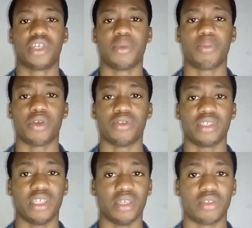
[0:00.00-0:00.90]
keep
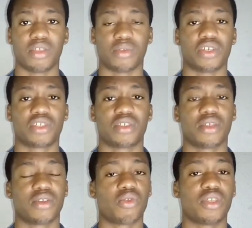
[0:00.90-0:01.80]
on in, because
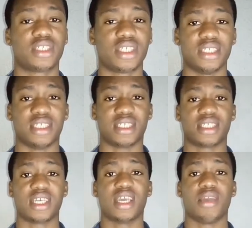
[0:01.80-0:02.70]
one thing is,